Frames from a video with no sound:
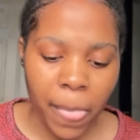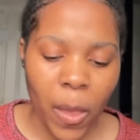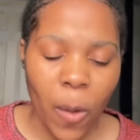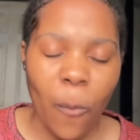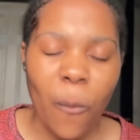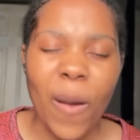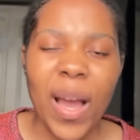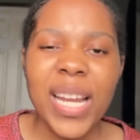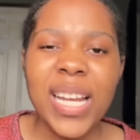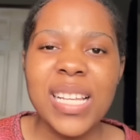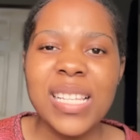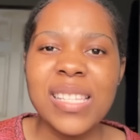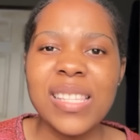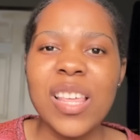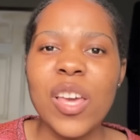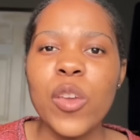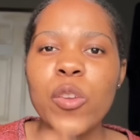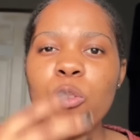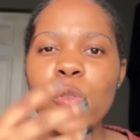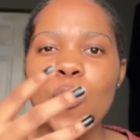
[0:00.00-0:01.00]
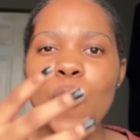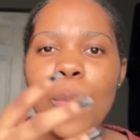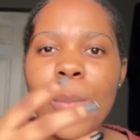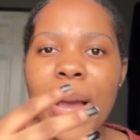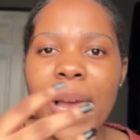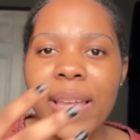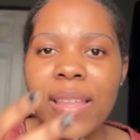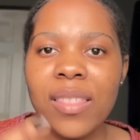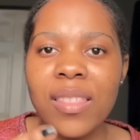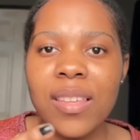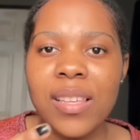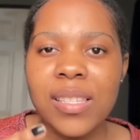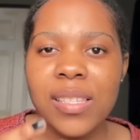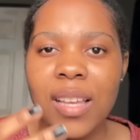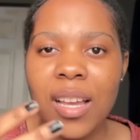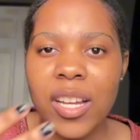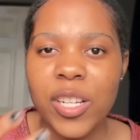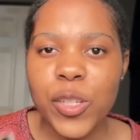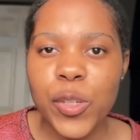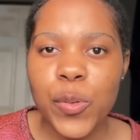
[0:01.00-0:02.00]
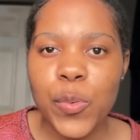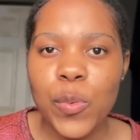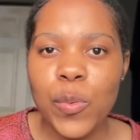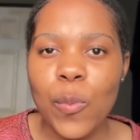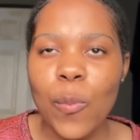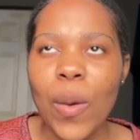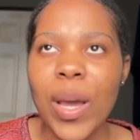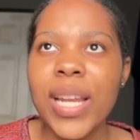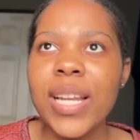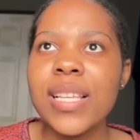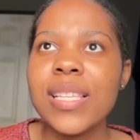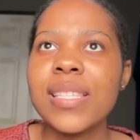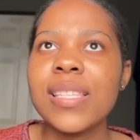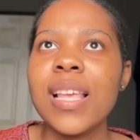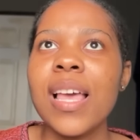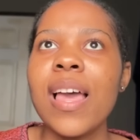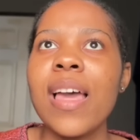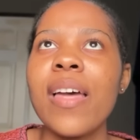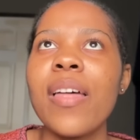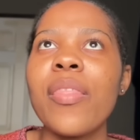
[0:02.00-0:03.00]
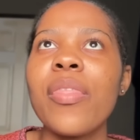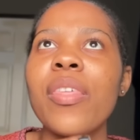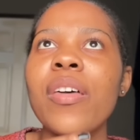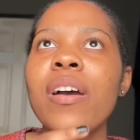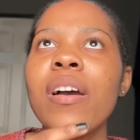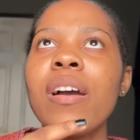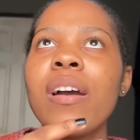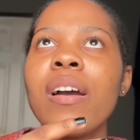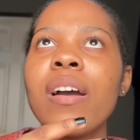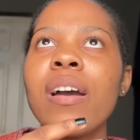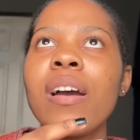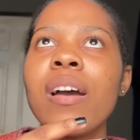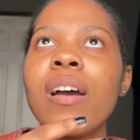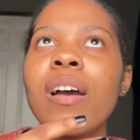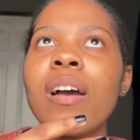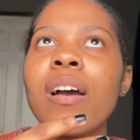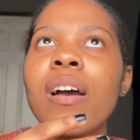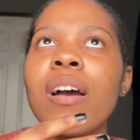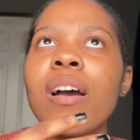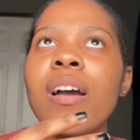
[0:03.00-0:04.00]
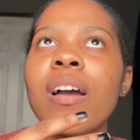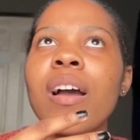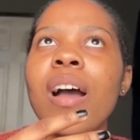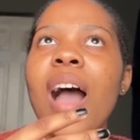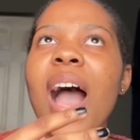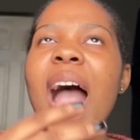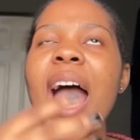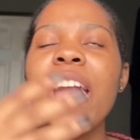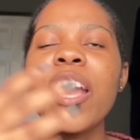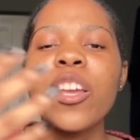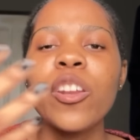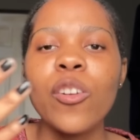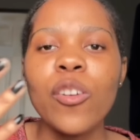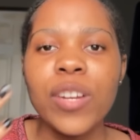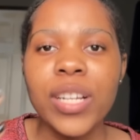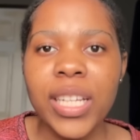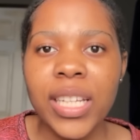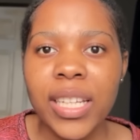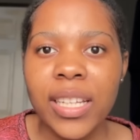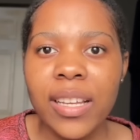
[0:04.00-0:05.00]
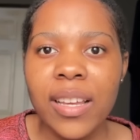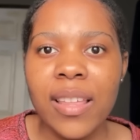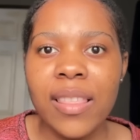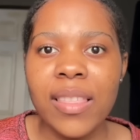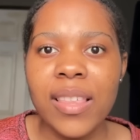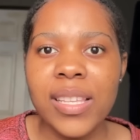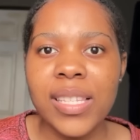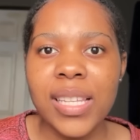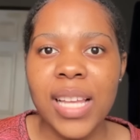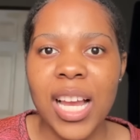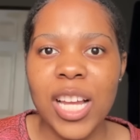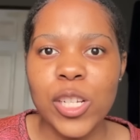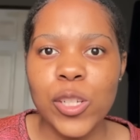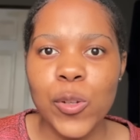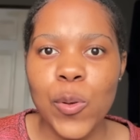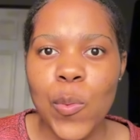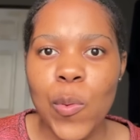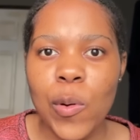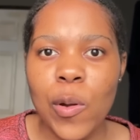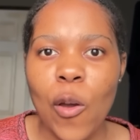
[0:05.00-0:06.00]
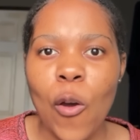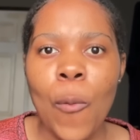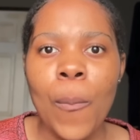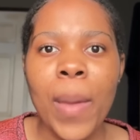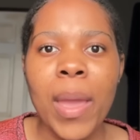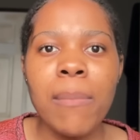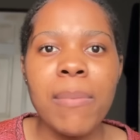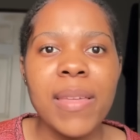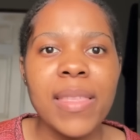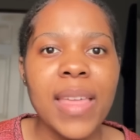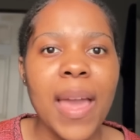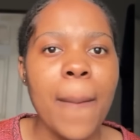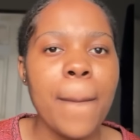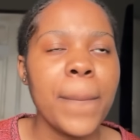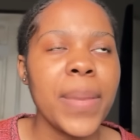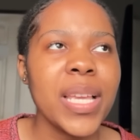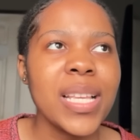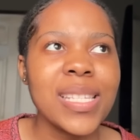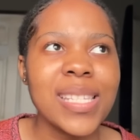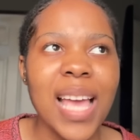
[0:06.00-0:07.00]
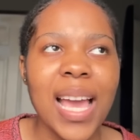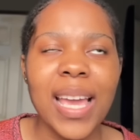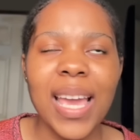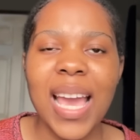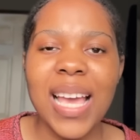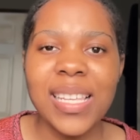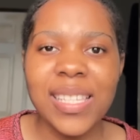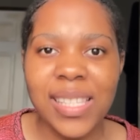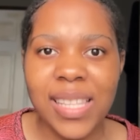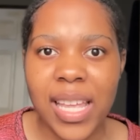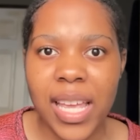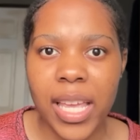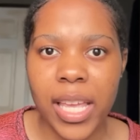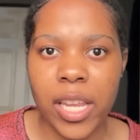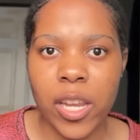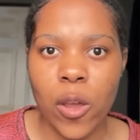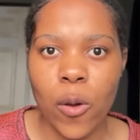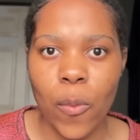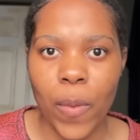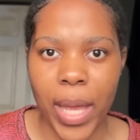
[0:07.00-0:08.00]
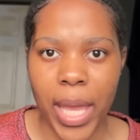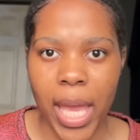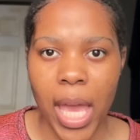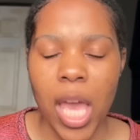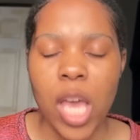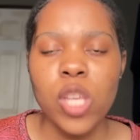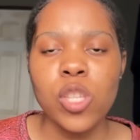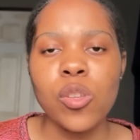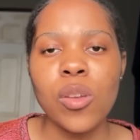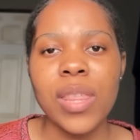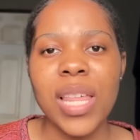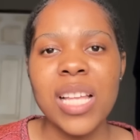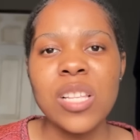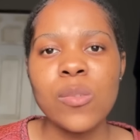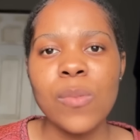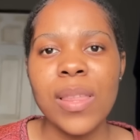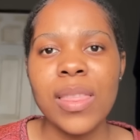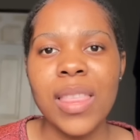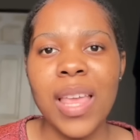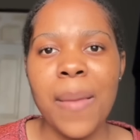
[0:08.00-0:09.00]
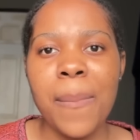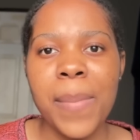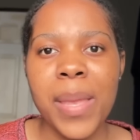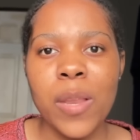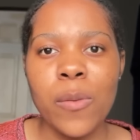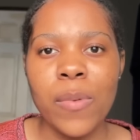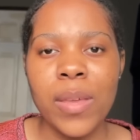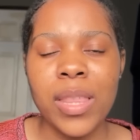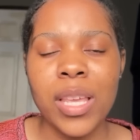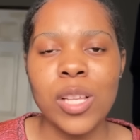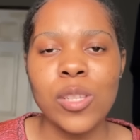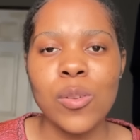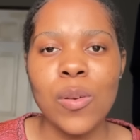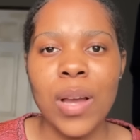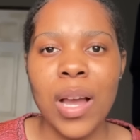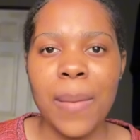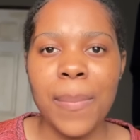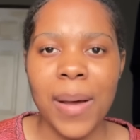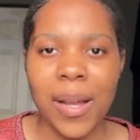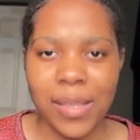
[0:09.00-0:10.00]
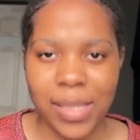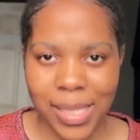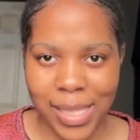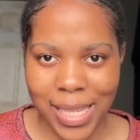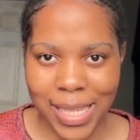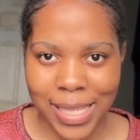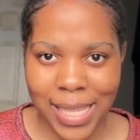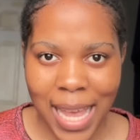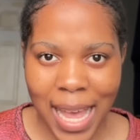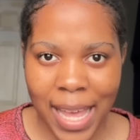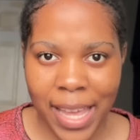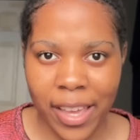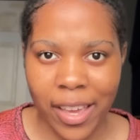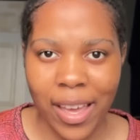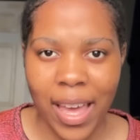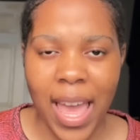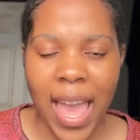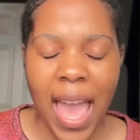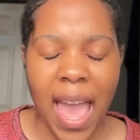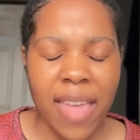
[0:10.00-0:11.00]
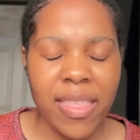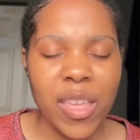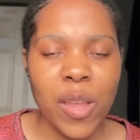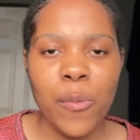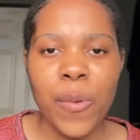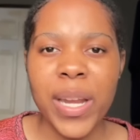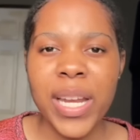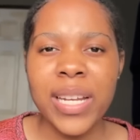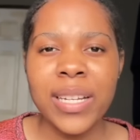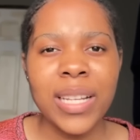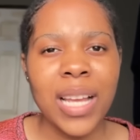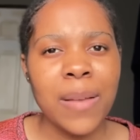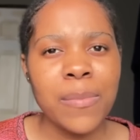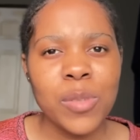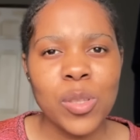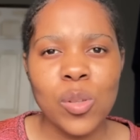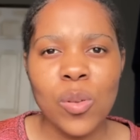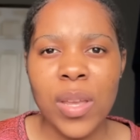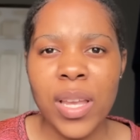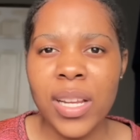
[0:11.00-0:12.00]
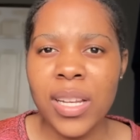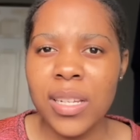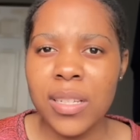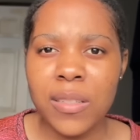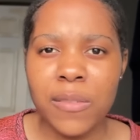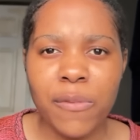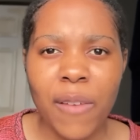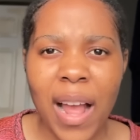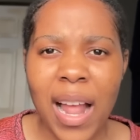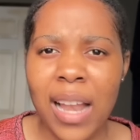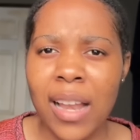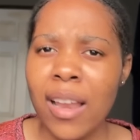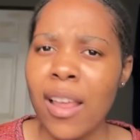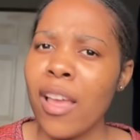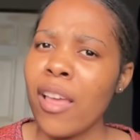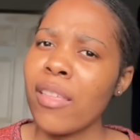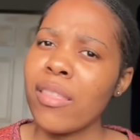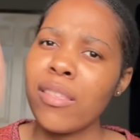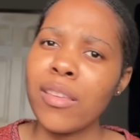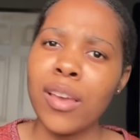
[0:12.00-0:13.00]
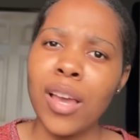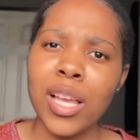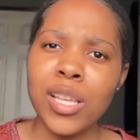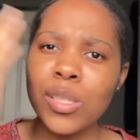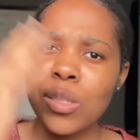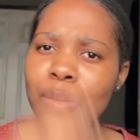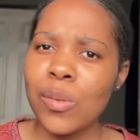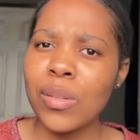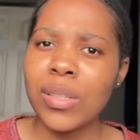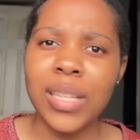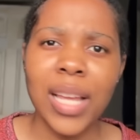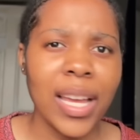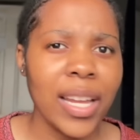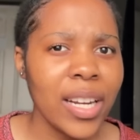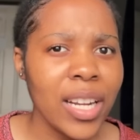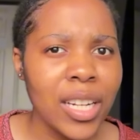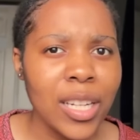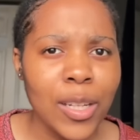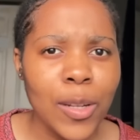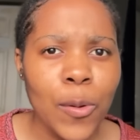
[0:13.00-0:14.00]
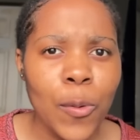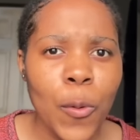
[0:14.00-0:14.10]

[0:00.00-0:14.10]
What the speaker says: What is the humor in this cartoon? What is the irony in this cartoon? Or maybe they are being sarcastic in a way. So that's what they mean when they talk about satire. And then when it comes to English file, they ask you directly,